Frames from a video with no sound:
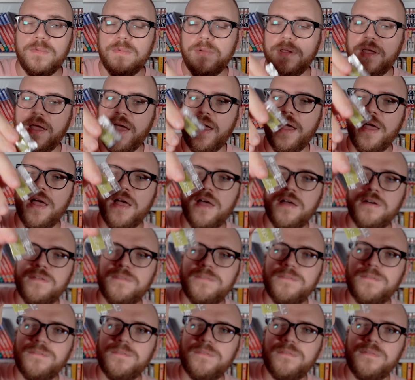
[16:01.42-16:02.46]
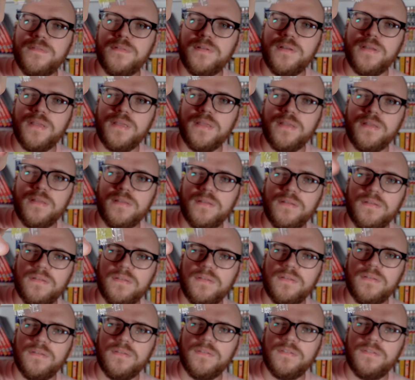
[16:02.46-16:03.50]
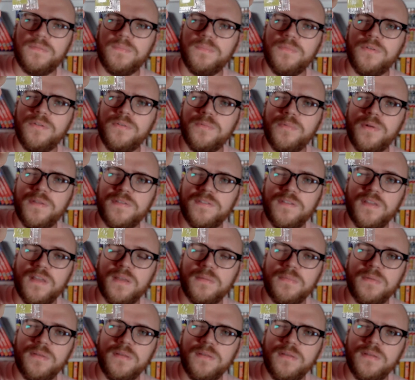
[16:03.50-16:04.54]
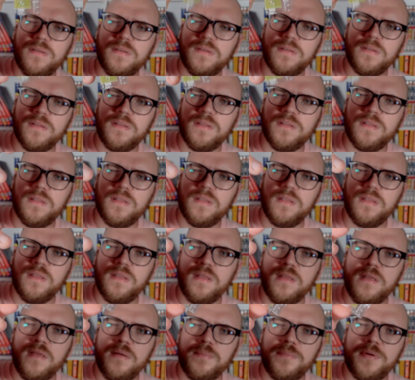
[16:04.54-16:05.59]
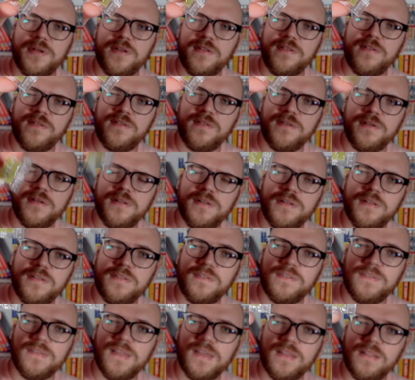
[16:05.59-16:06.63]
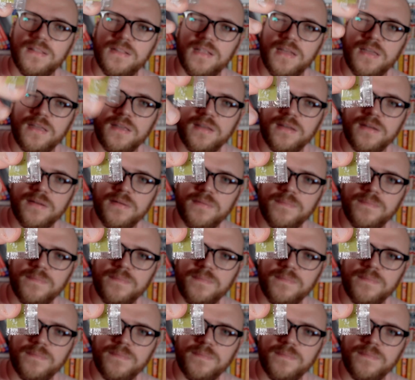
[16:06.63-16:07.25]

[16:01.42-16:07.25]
we have a small wasabi, but it's not like